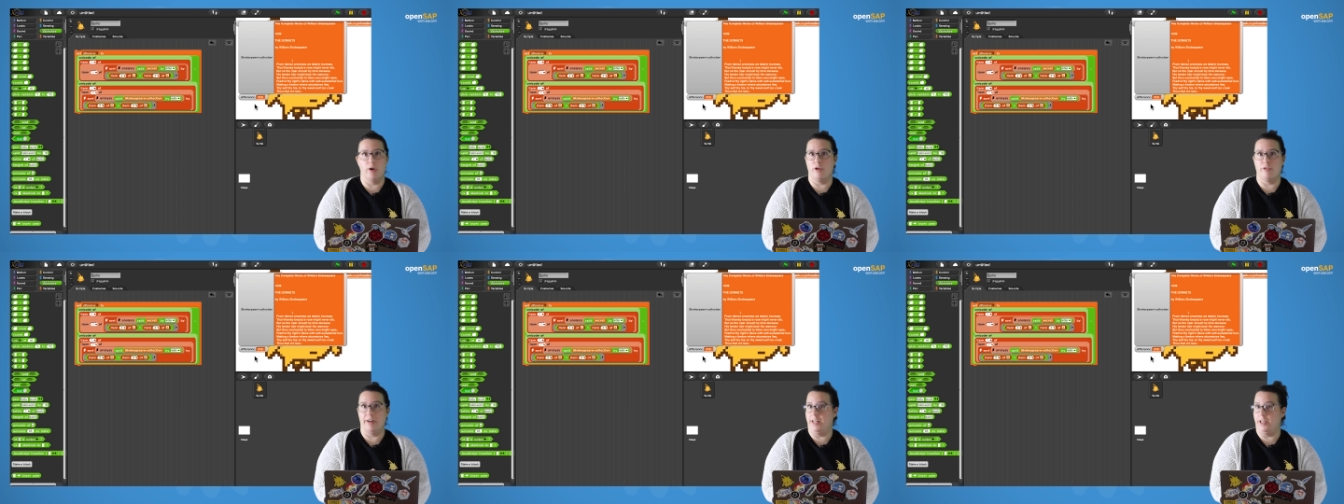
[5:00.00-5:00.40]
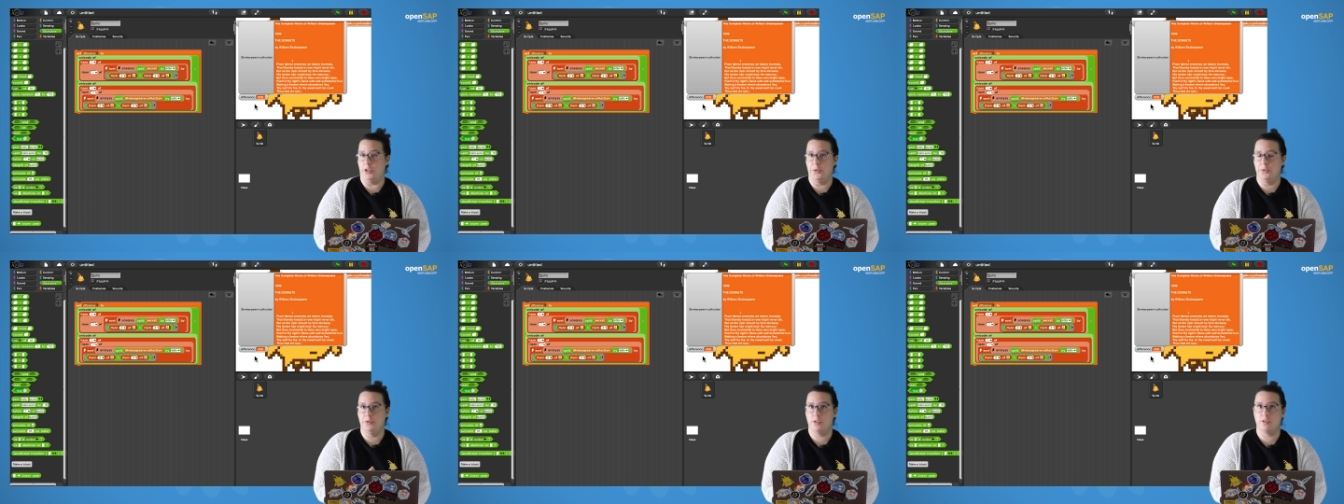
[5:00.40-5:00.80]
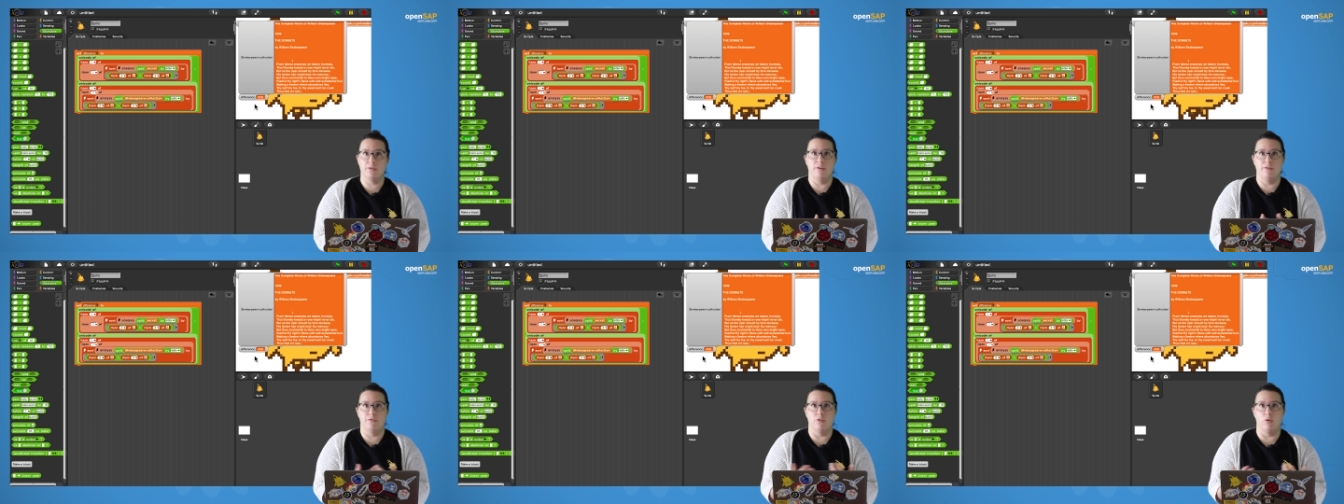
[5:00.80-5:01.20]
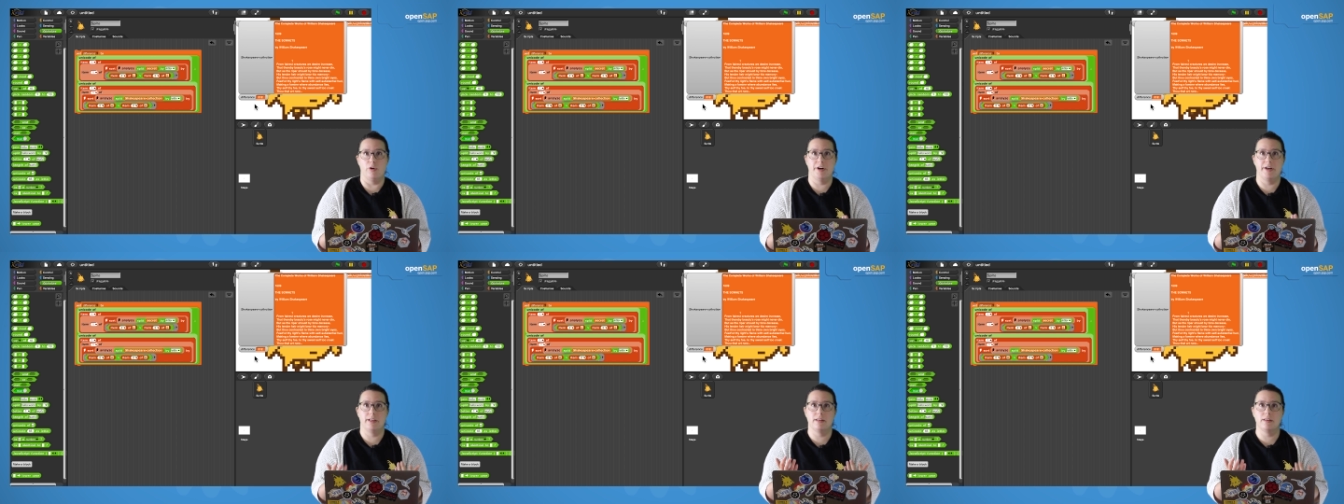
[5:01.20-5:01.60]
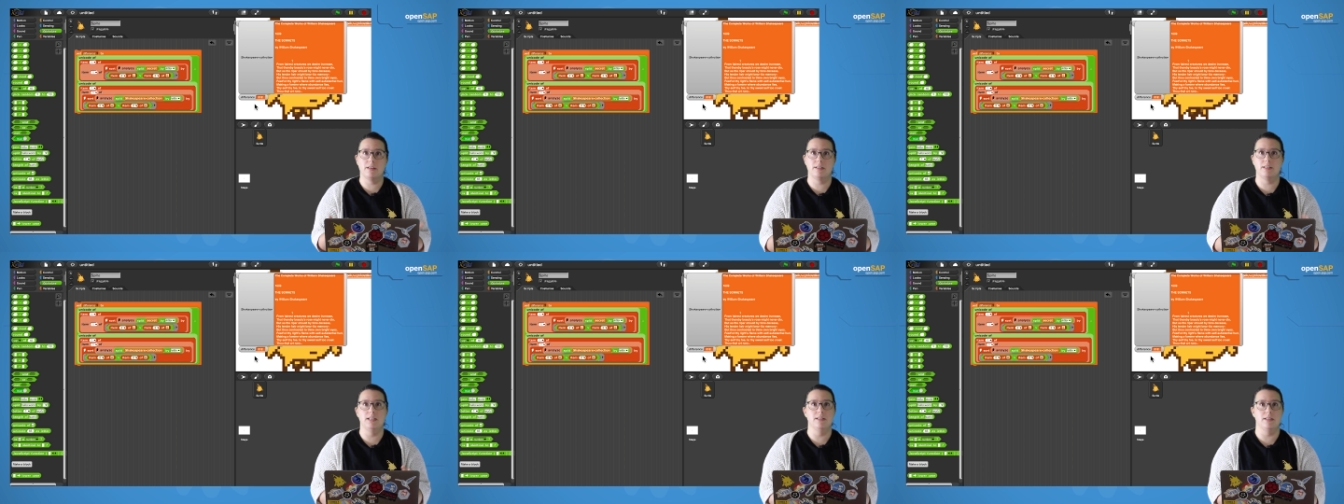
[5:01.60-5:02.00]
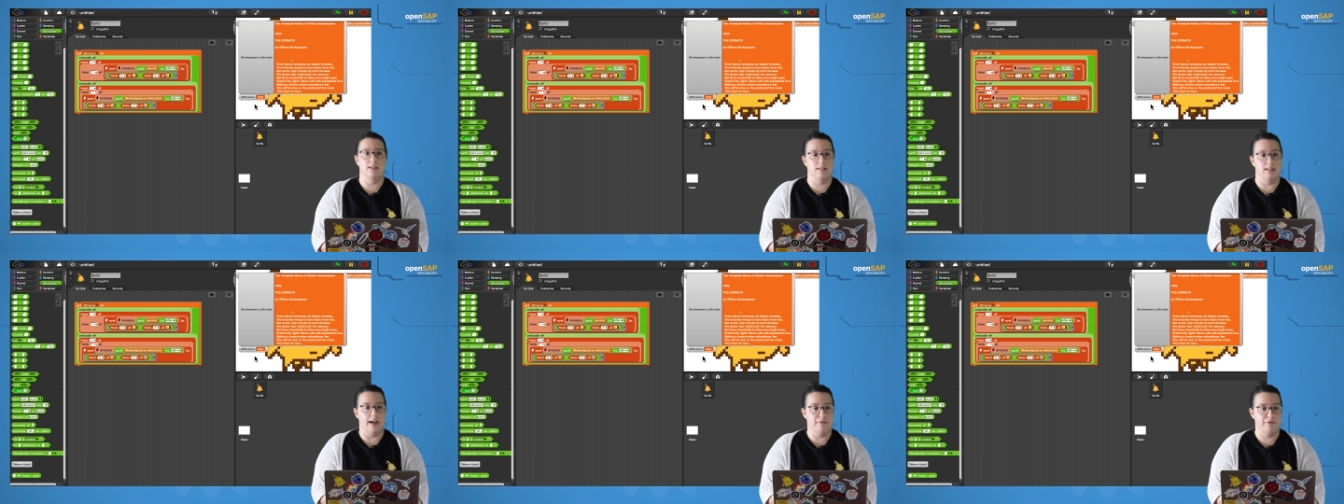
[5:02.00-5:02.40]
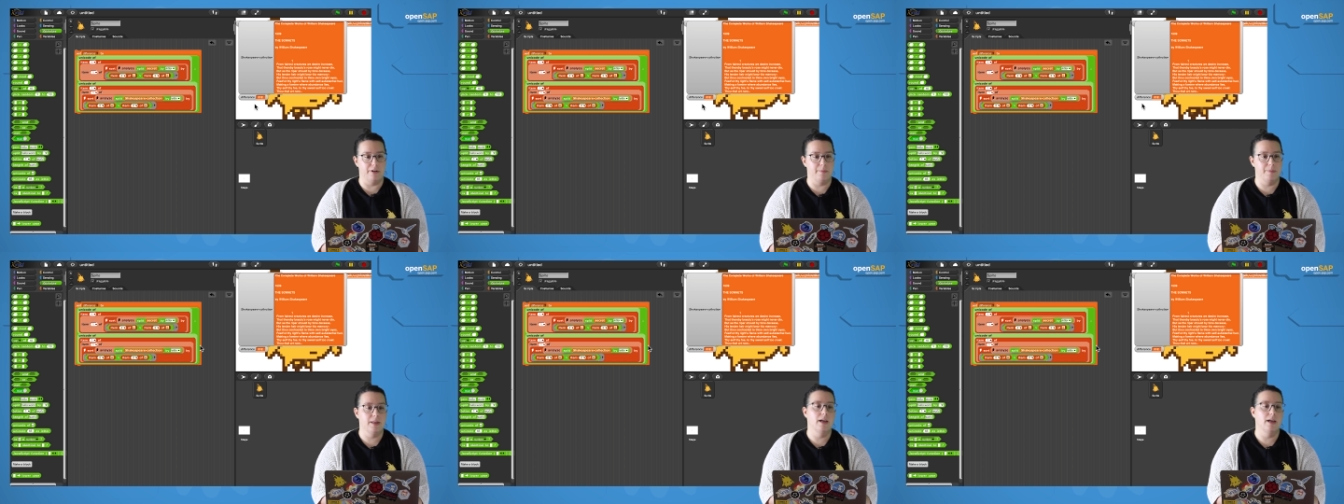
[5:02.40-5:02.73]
already used for the Caesar cipher.